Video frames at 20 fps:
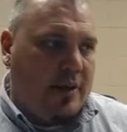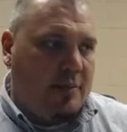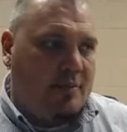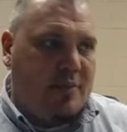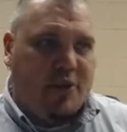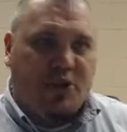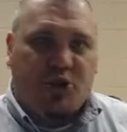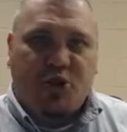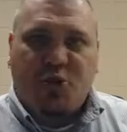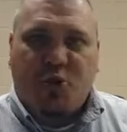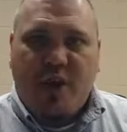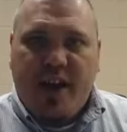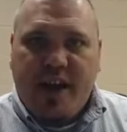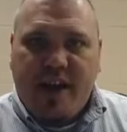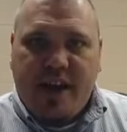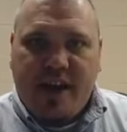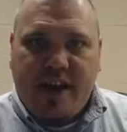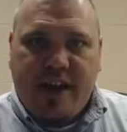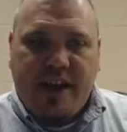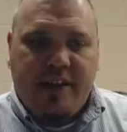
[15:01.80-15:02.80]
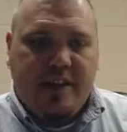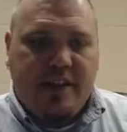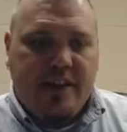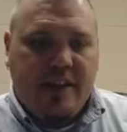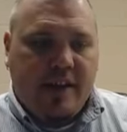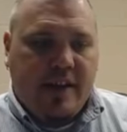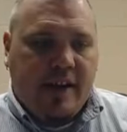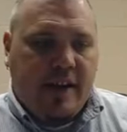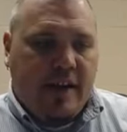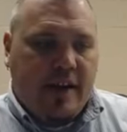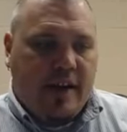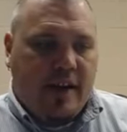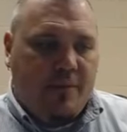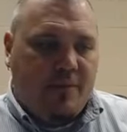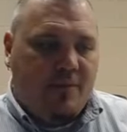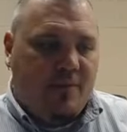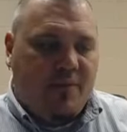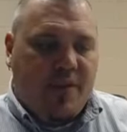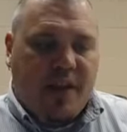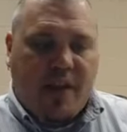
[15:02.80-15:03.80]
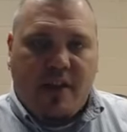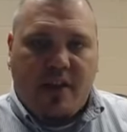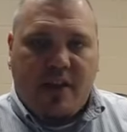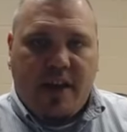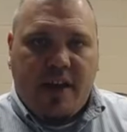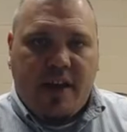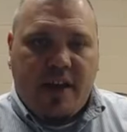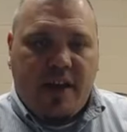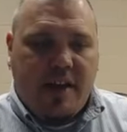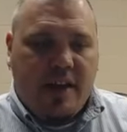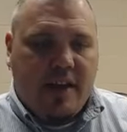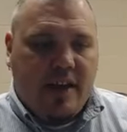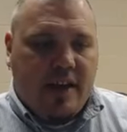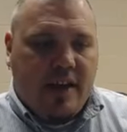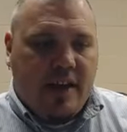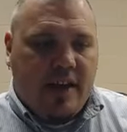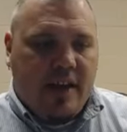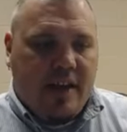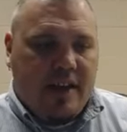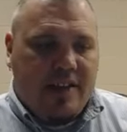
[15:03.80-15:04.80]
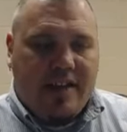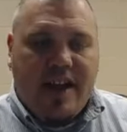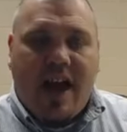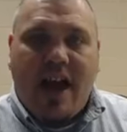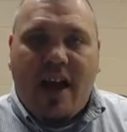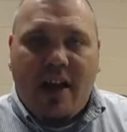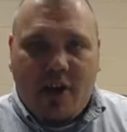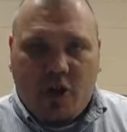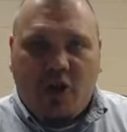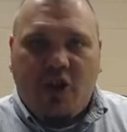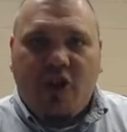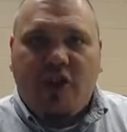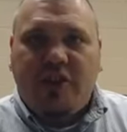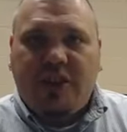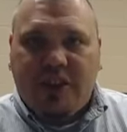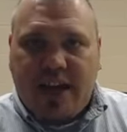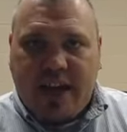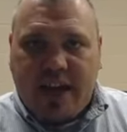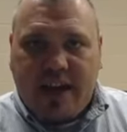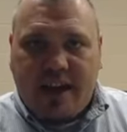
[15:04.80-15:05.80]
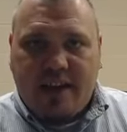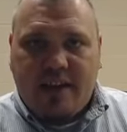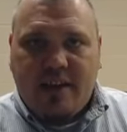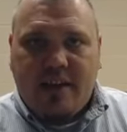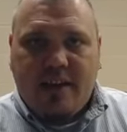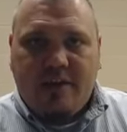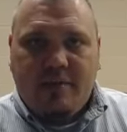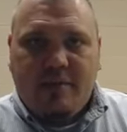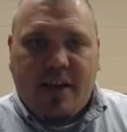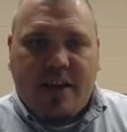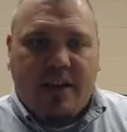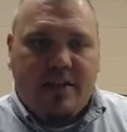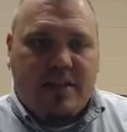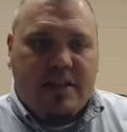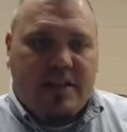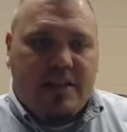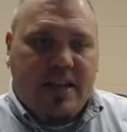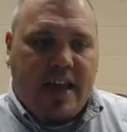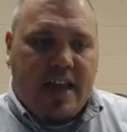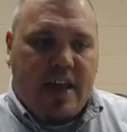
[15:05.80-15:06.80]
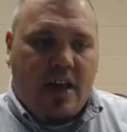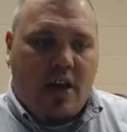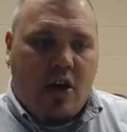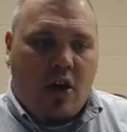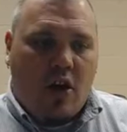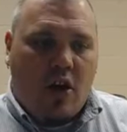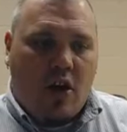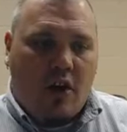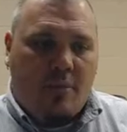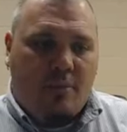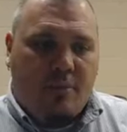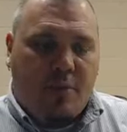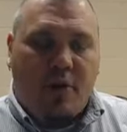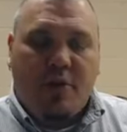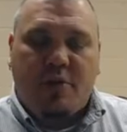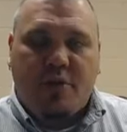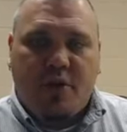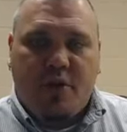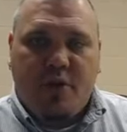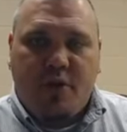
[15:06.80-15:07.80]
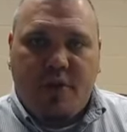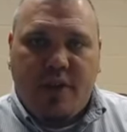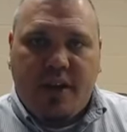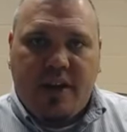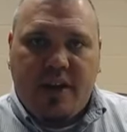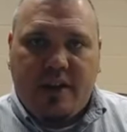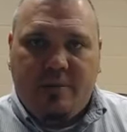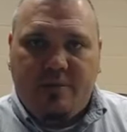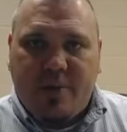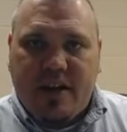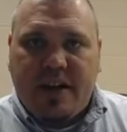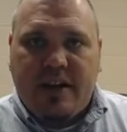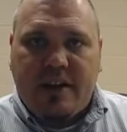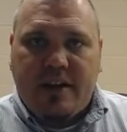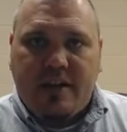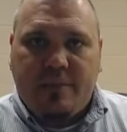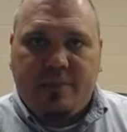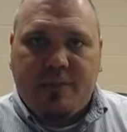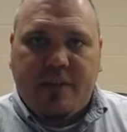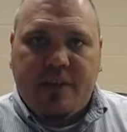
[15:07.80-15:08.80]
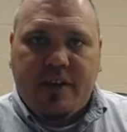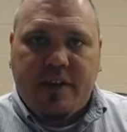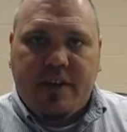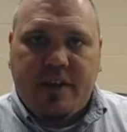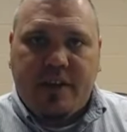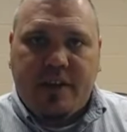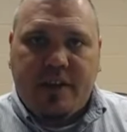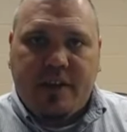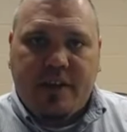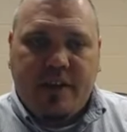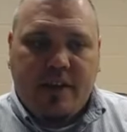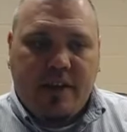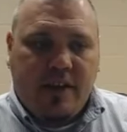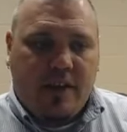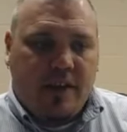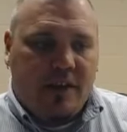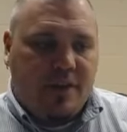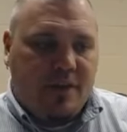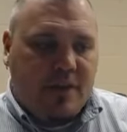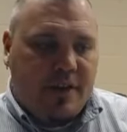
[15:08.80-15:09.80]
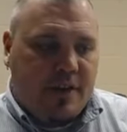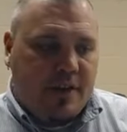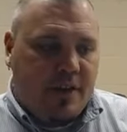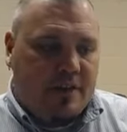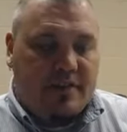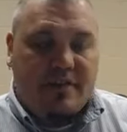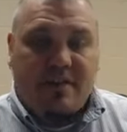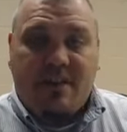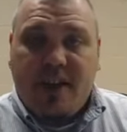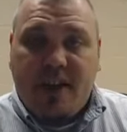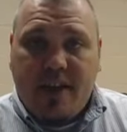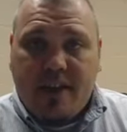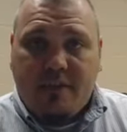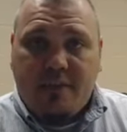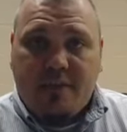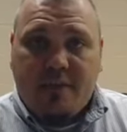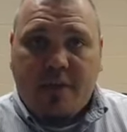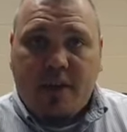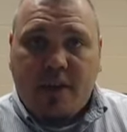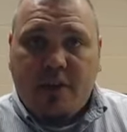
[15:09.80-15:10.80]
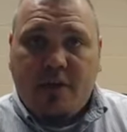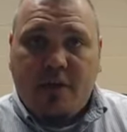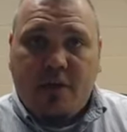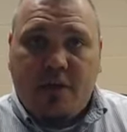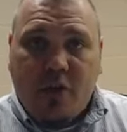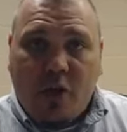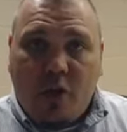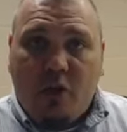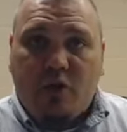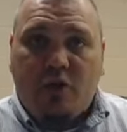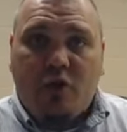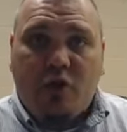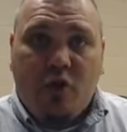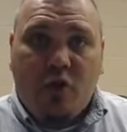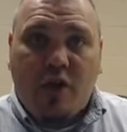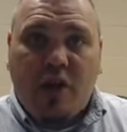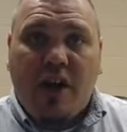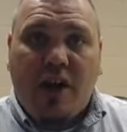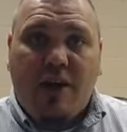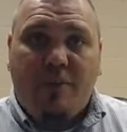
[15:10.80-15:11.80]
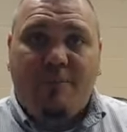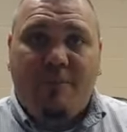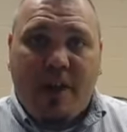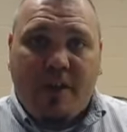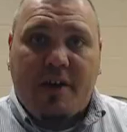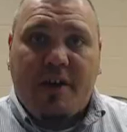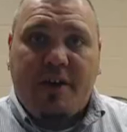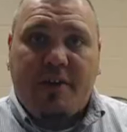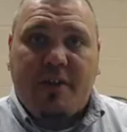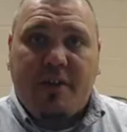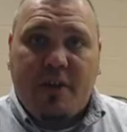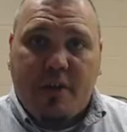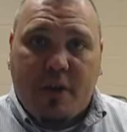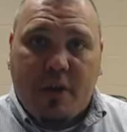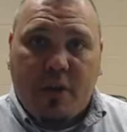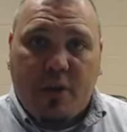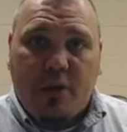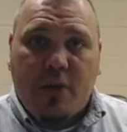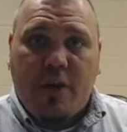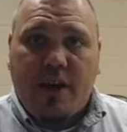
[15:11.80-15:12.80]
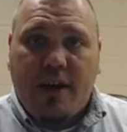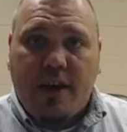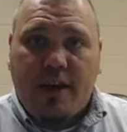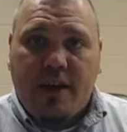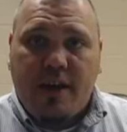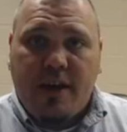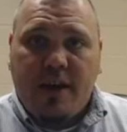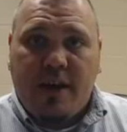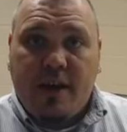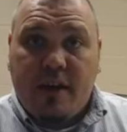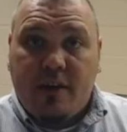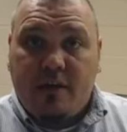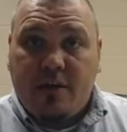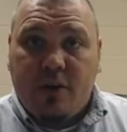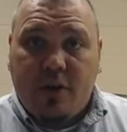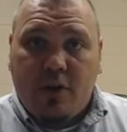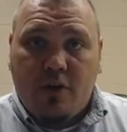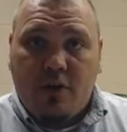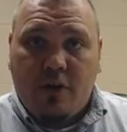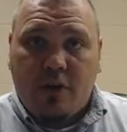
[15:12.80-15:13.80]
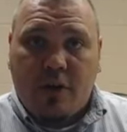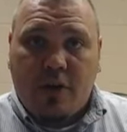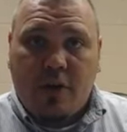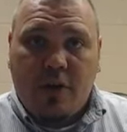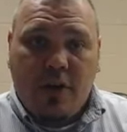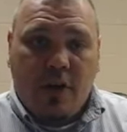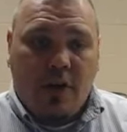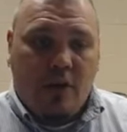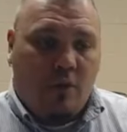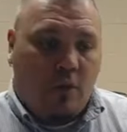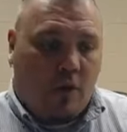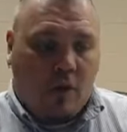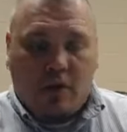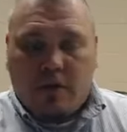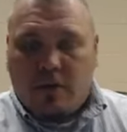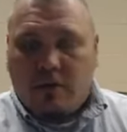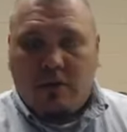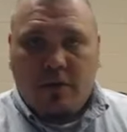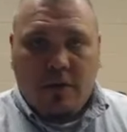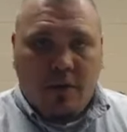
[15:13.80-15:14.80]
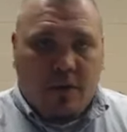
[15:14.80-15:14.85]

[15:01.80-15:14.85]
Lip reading: betraying, very not in a good light, because they are persecuting and beating up the slaves, those who come bearing the authority of the owner. Well,